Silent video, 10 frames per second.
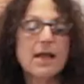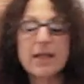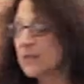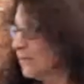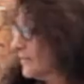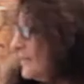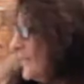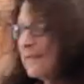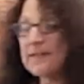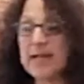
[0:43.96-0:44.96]
You'll
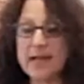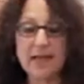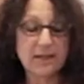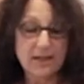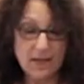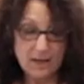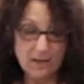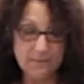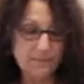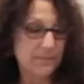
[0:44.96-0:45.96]
see that,
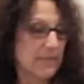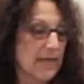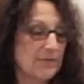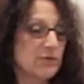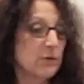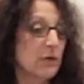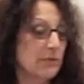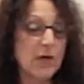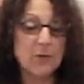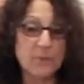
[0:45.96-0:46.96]
as you all
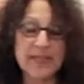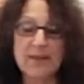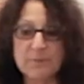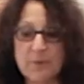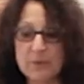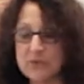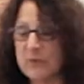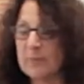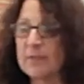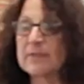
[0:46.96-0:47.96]
know, we have poetry
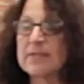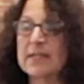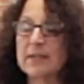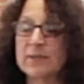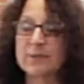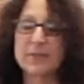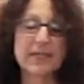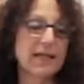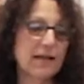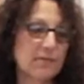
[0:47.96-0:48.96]
books here. We
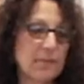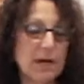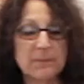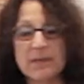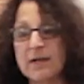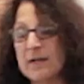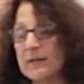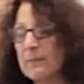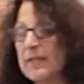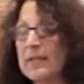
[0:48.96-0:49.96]
have Pamunuk.
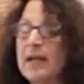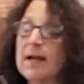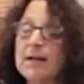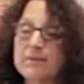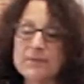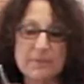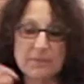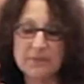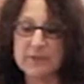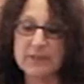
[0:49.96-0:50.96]
We have some
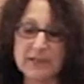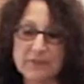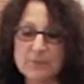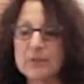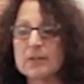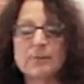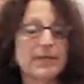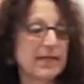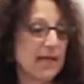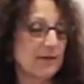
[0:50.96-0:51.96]
of Claire's work.
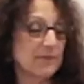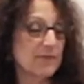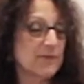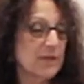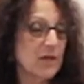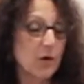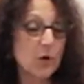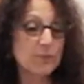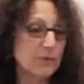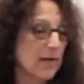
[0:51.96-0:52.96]
We have
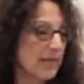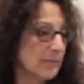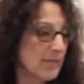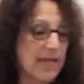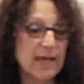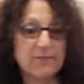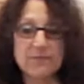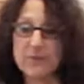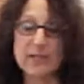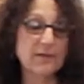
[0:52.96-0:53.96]
Oberon. We have
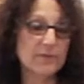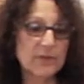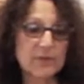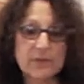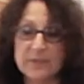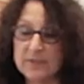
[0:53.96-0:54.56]
whatever.